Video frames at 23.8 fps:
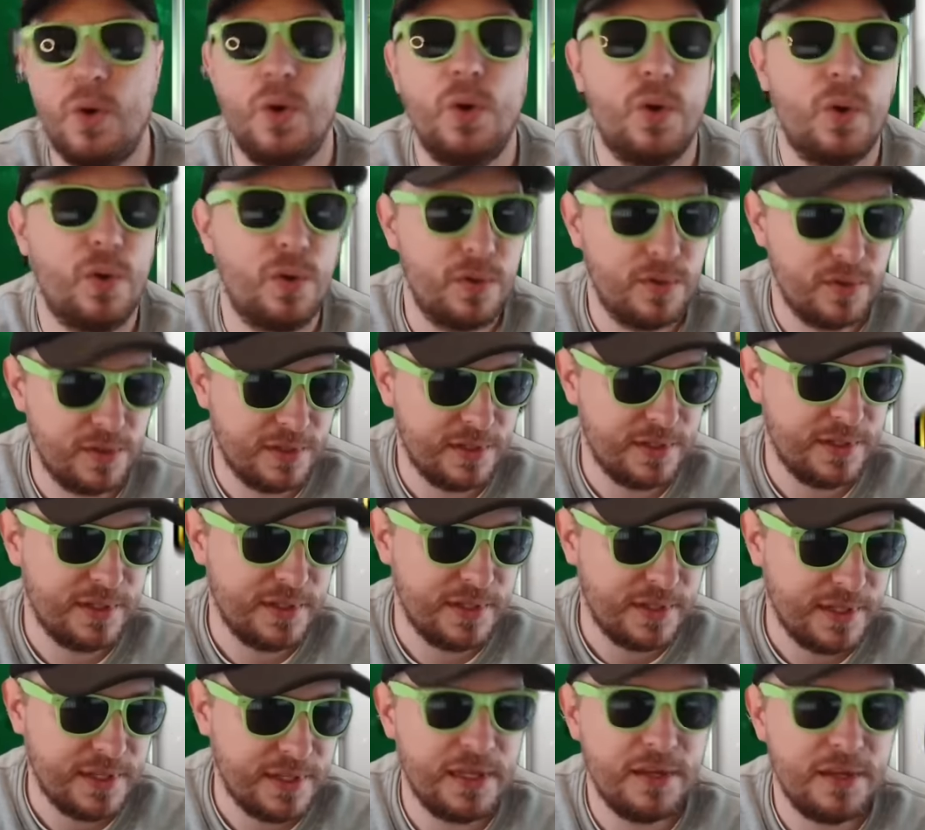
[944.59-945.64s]
Or
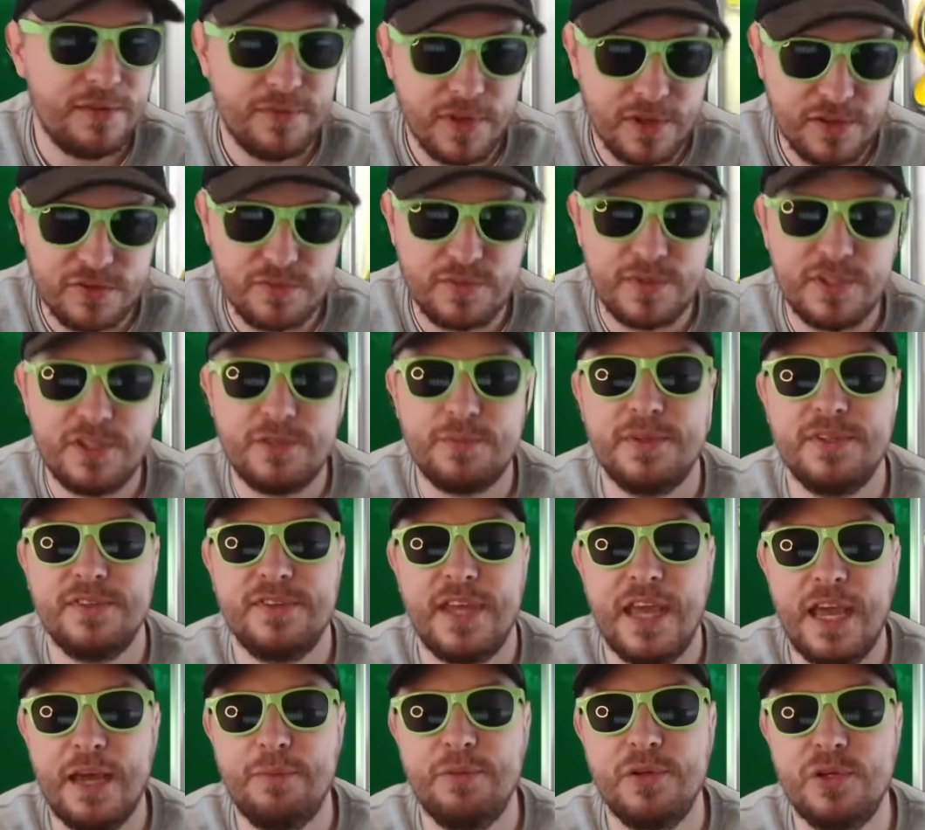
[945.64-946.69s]
if those respins
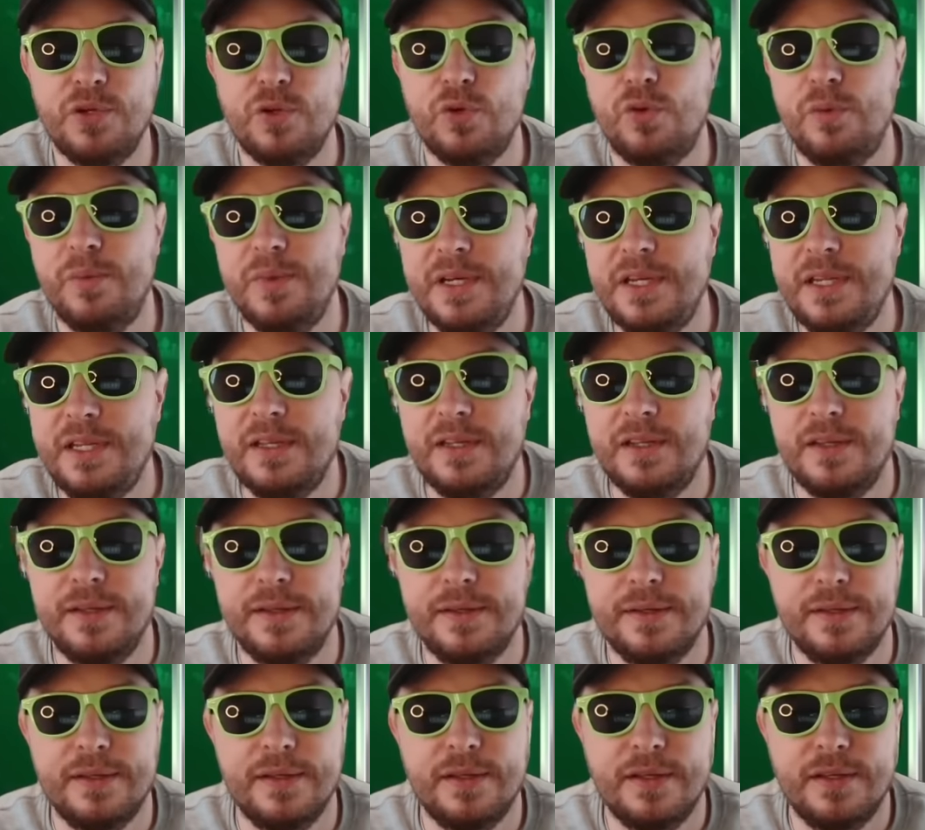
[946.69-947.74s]
happen normally.
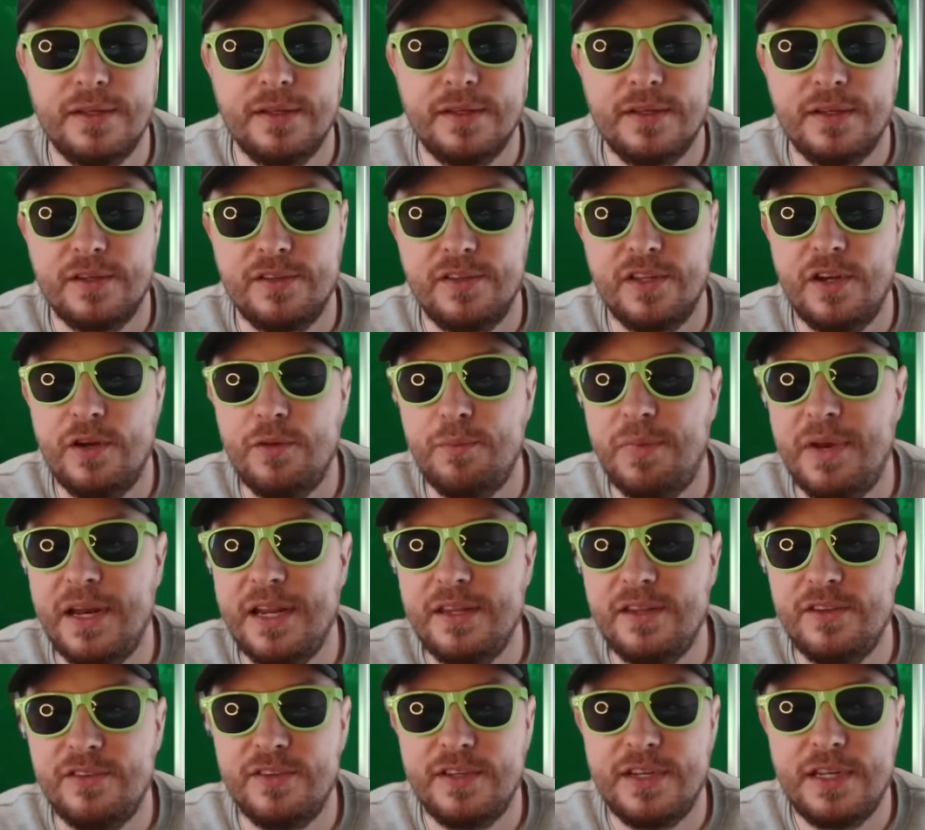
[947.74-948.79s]
So I don't
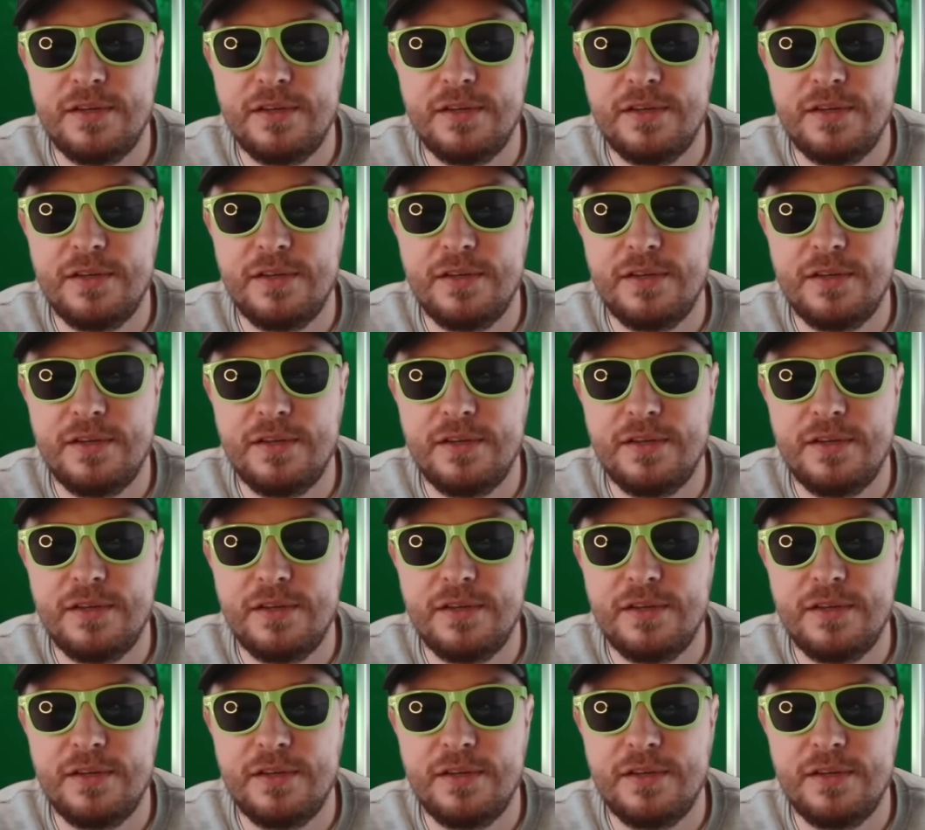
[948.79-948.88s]
play this